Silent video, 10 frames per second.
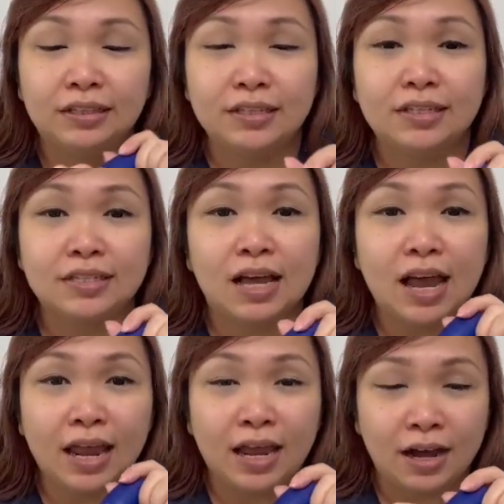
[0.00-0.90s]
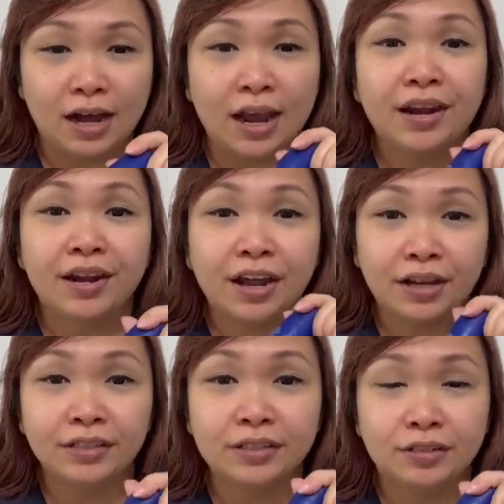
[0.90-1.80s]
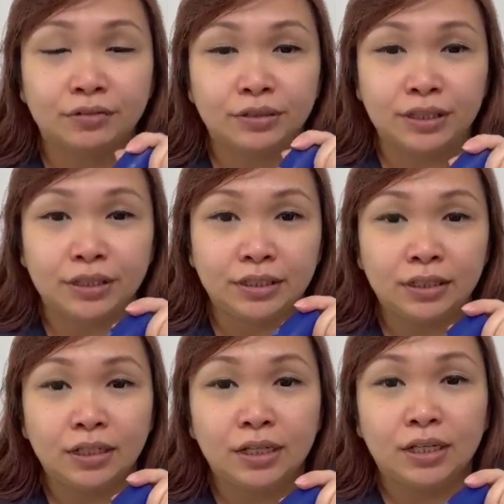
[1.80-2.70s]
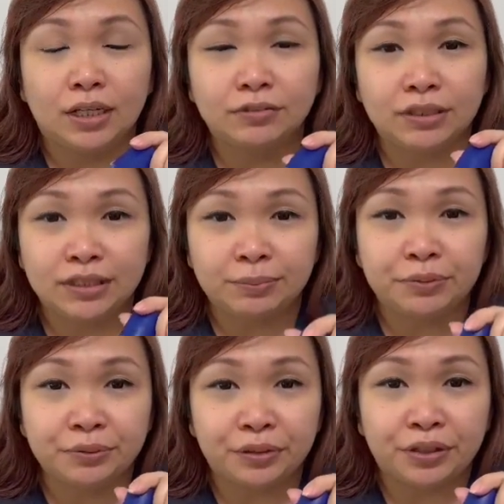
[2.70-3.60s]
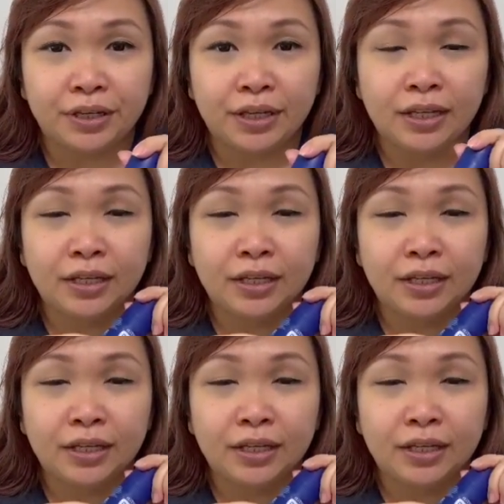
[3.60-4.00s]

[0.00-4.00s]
This is uh, enhance of the of the deep blue oil.